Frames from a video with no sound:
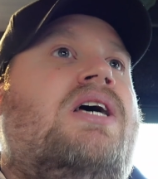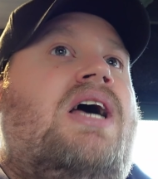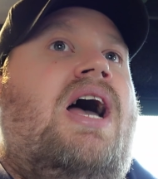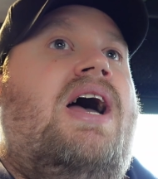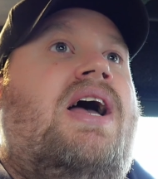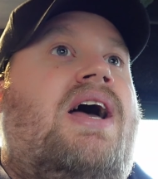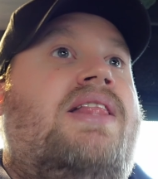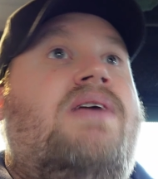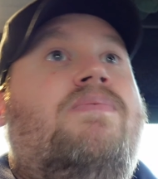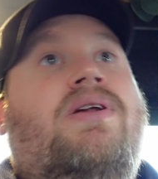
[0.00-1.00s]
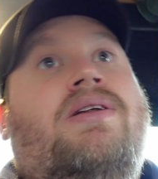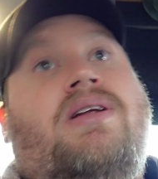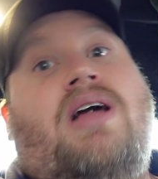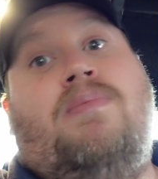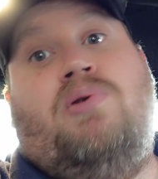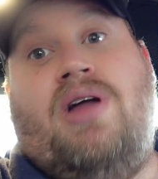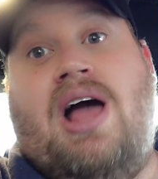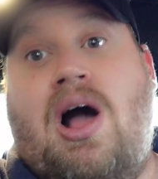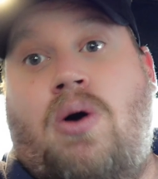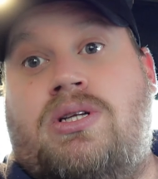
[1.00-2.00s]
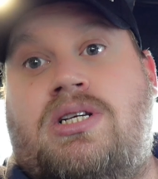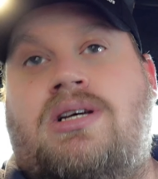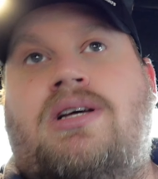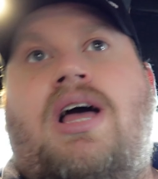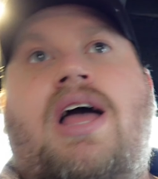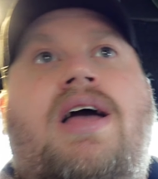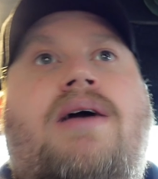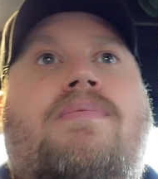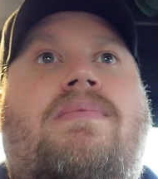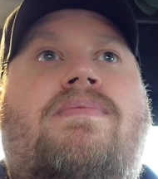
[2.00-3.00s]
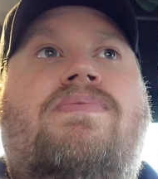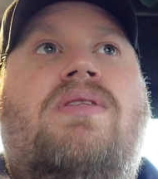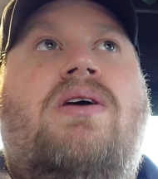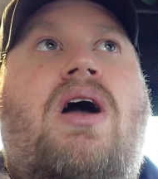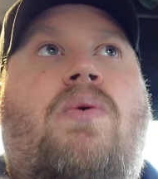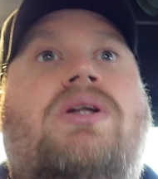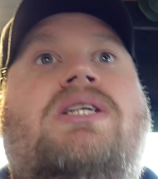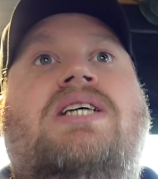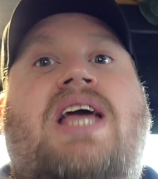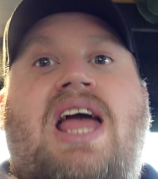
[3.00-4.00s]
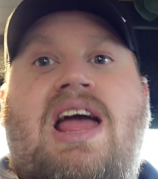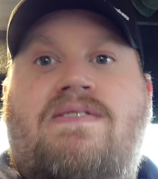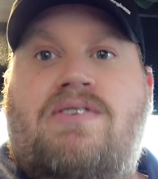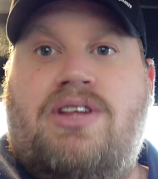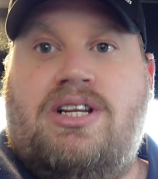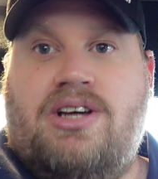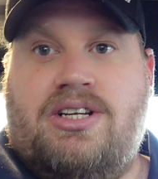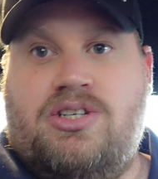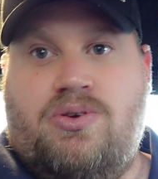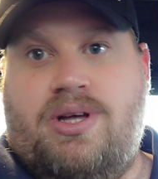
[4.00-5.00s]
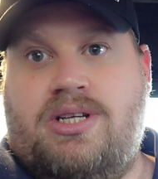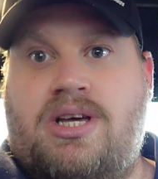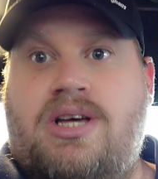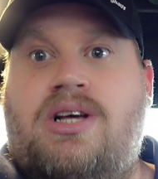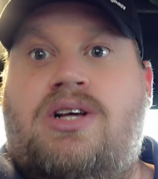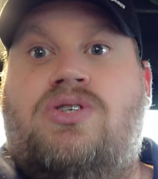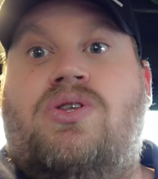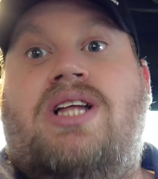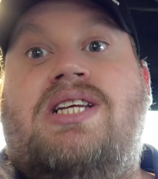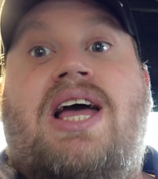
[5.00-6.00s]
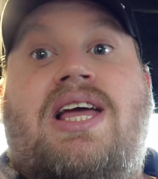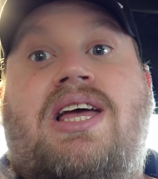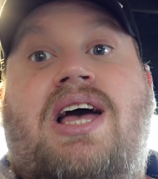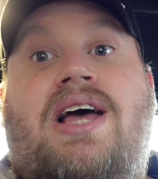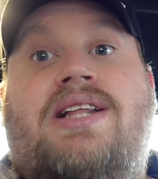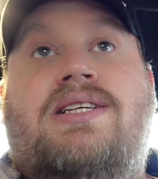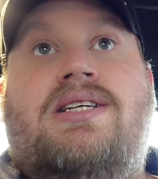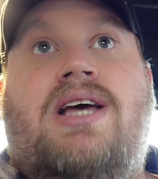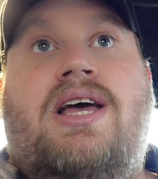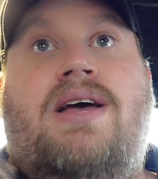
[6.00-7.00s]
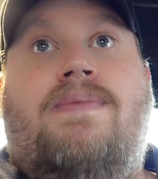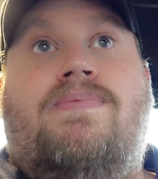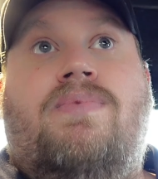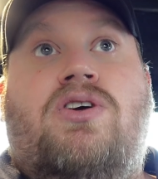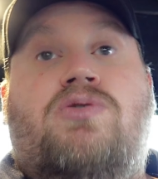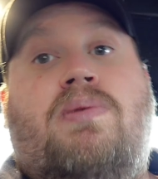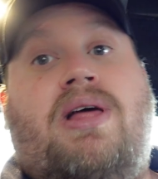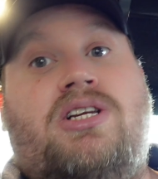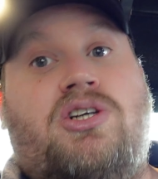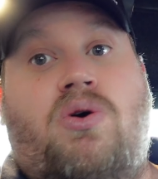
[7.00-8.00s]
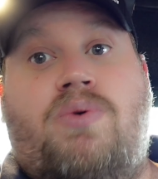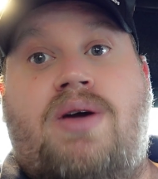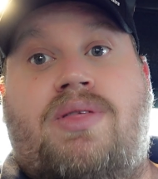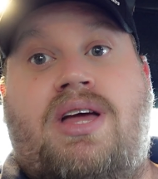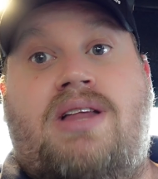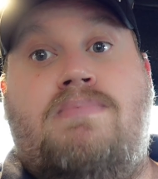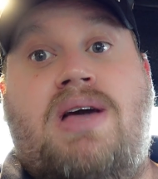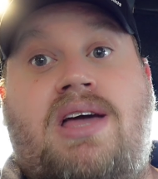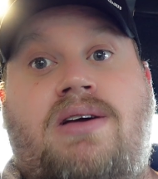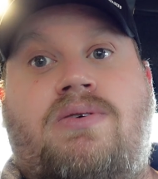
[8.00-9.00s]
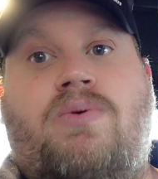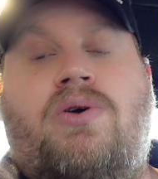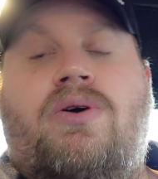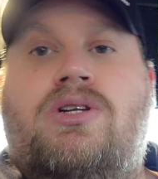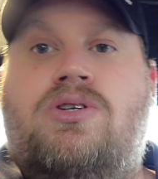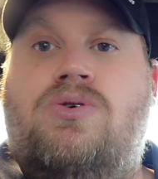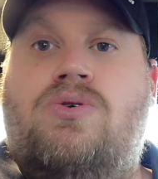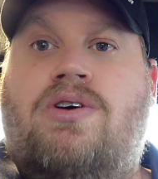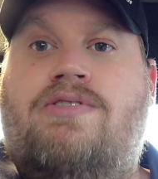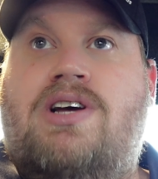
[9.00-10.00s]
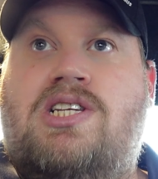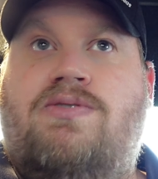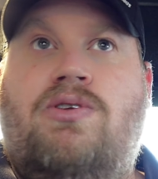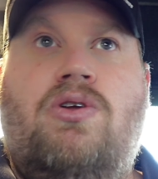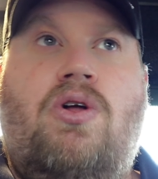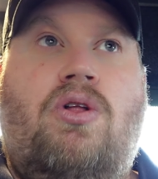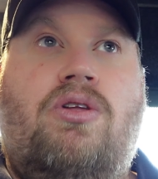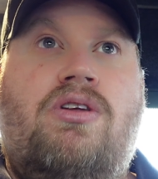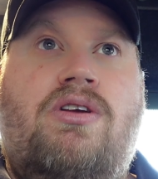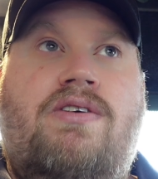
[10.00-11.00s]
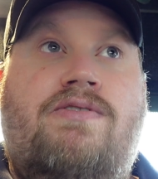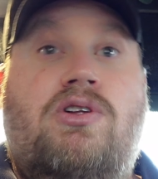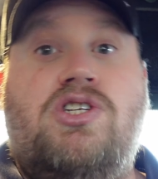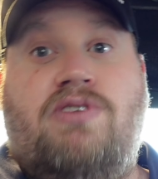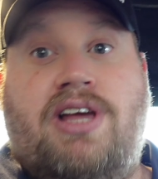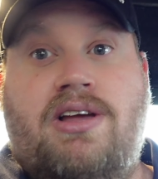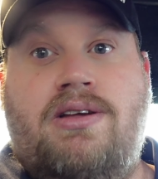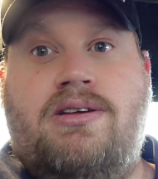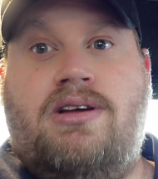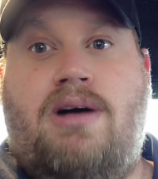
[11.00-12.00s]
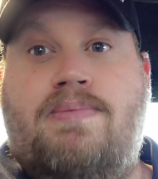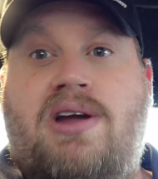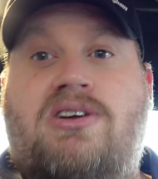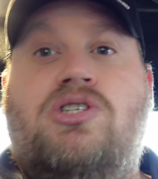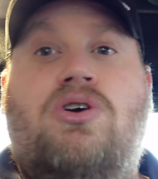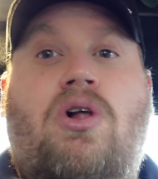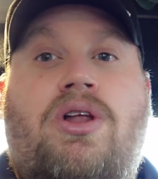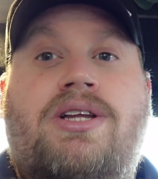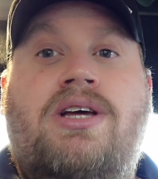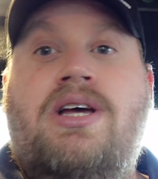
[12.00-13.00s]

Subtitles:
And then when I brought it out, I wanted to get everything done to it so that I could, because we're planning to go away with it in May. We're going to a festival called Volksfling up here in Scotland.